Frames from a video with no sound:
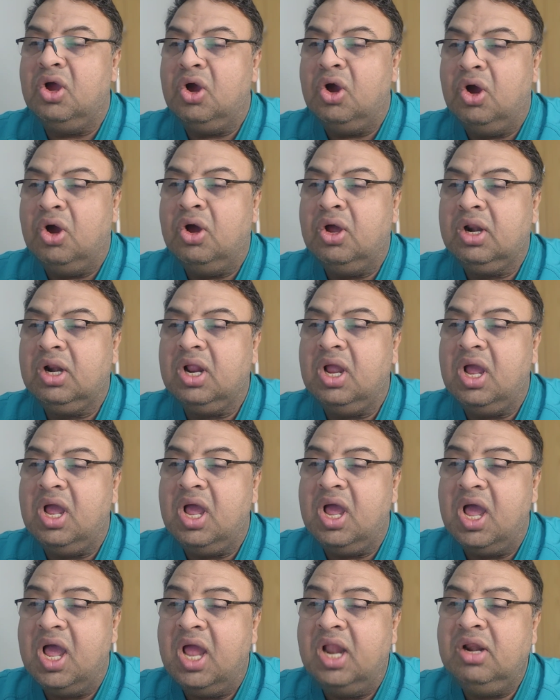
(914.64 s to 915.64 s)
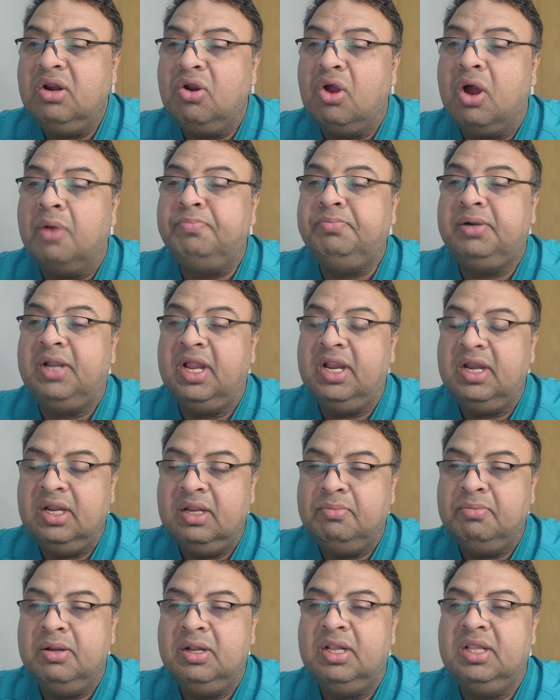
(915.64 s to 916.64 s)
or
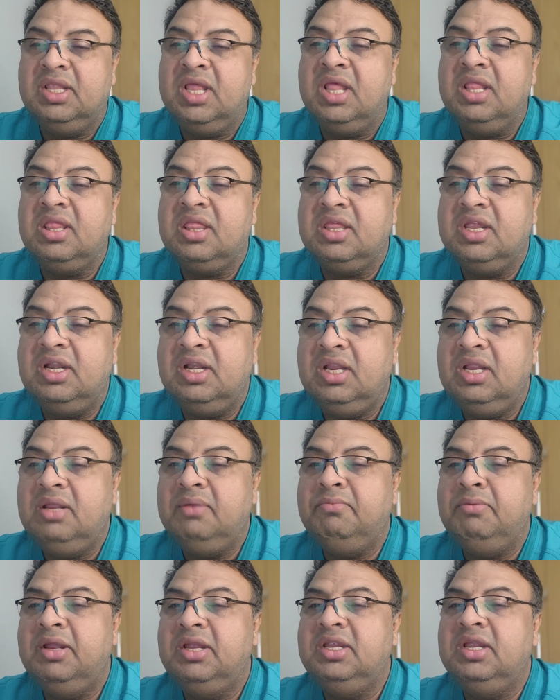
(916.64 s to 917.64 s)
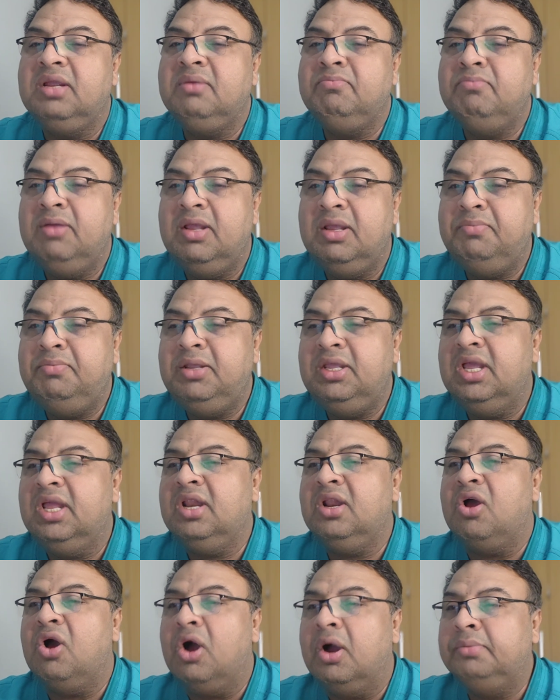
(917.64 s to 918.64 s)
unobtainable, then CT imaging may be
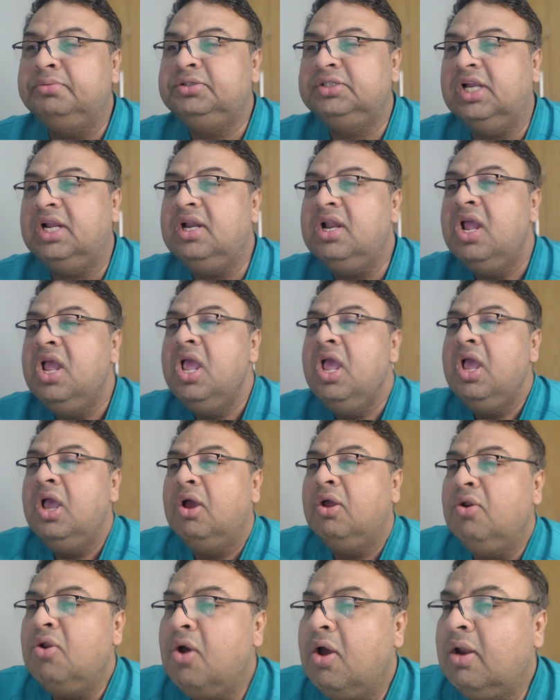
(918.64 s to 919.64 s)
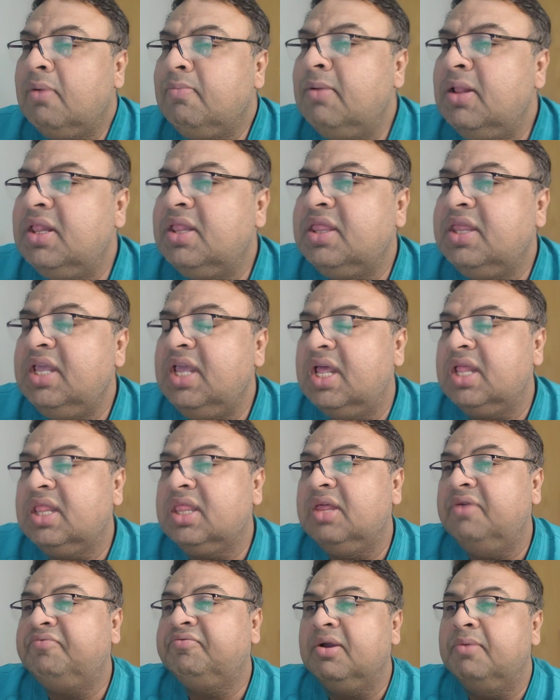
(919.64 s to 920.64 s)
an option. Normal
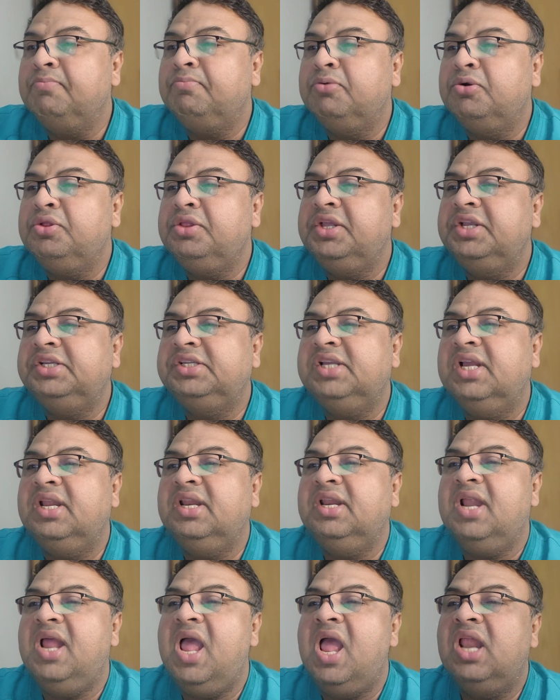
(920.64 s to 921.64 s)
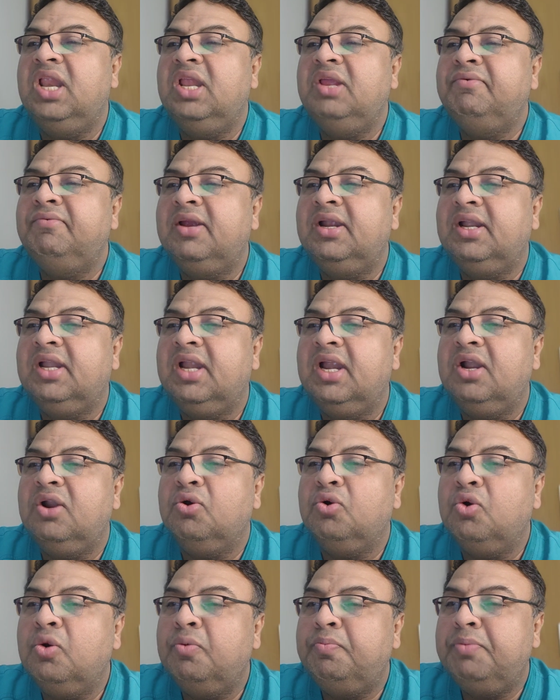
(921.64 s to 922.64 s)
CSF composition, elevated
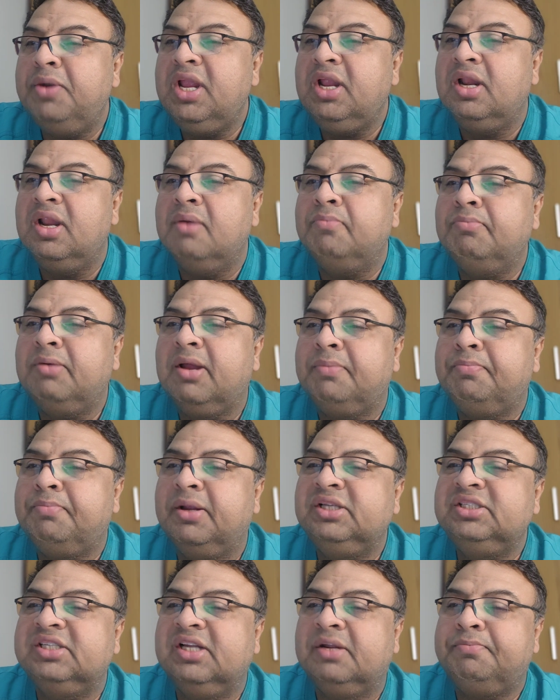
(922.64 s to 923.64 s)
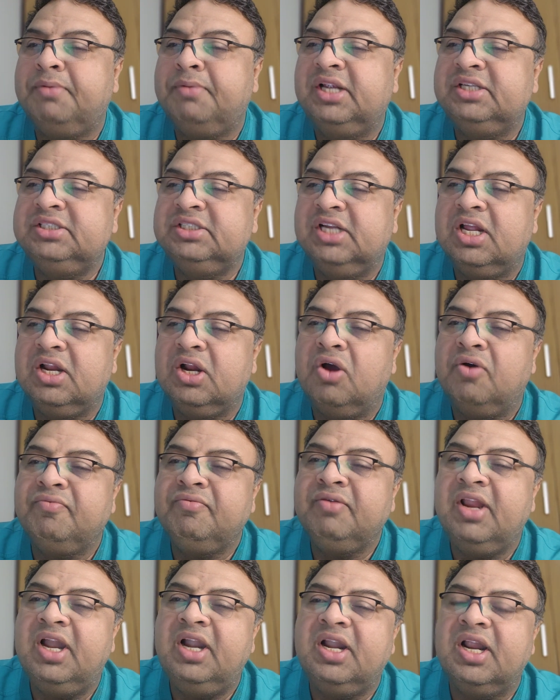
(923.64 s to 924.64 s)
opening lumbar puncture pressure
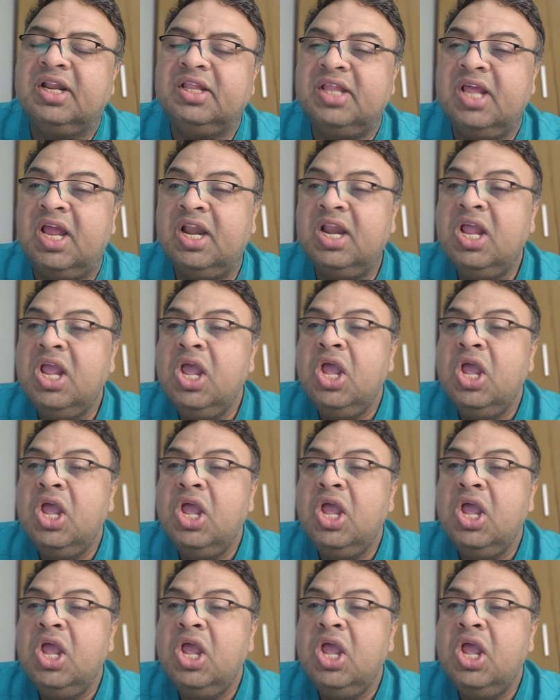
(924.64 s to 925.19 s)
of greater than